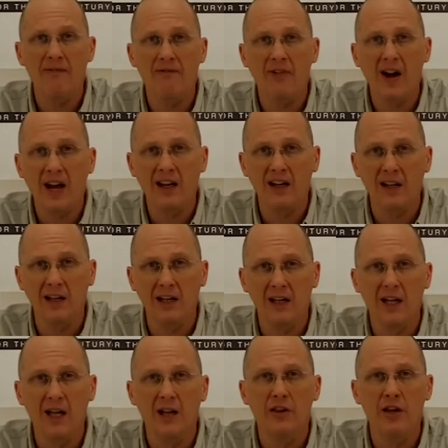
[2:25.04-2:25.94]
And
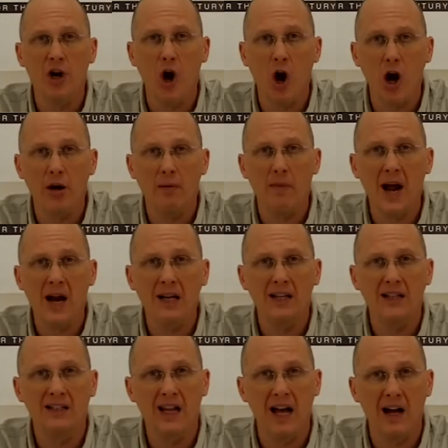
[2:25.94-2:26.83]
finally, the
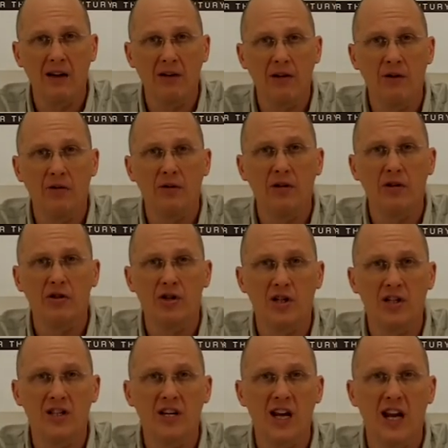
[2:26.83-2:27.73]
automatic download
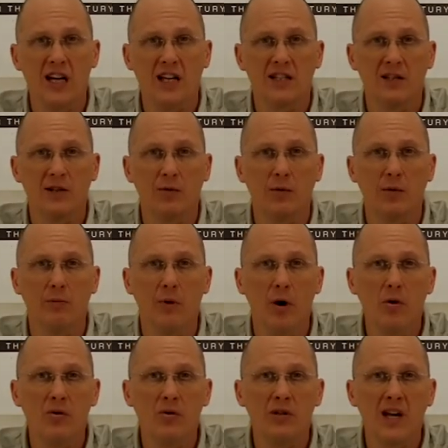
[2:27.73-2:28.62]
just takes the
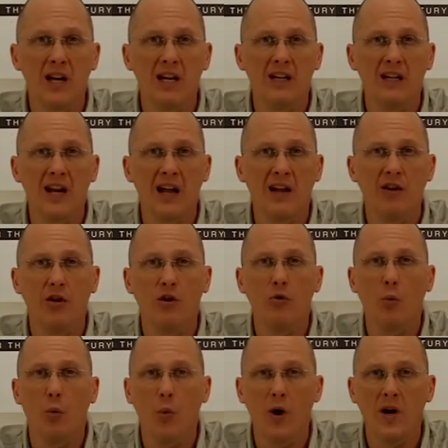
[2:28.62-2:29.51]
remote data
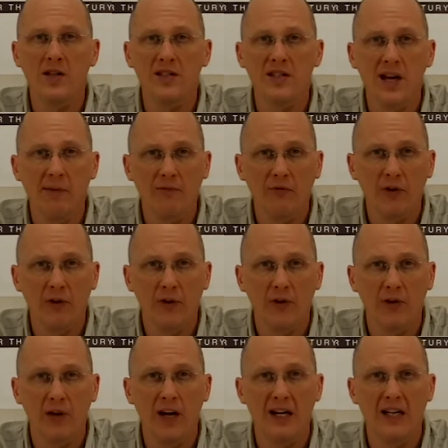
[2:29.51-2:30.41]
download one step
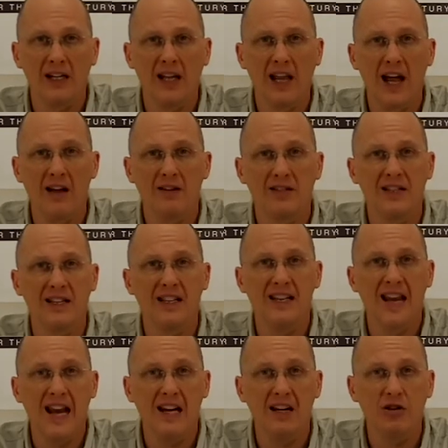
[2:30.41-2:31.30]
further and allows
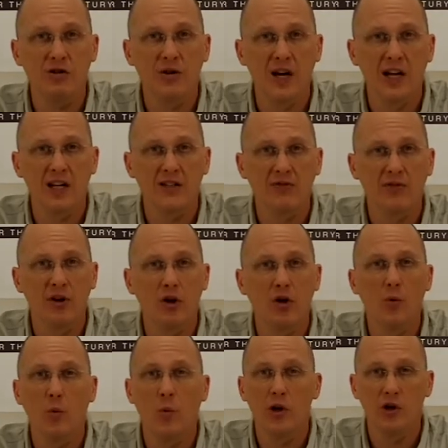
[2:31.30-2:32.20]
the data
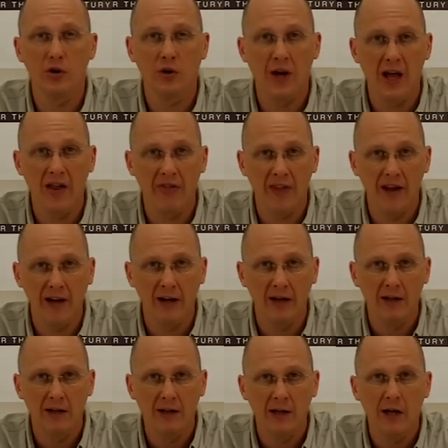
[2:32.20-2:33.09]
transfer when you're not
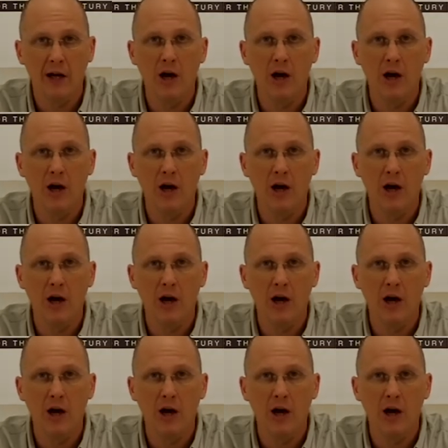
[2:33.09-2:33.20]
there.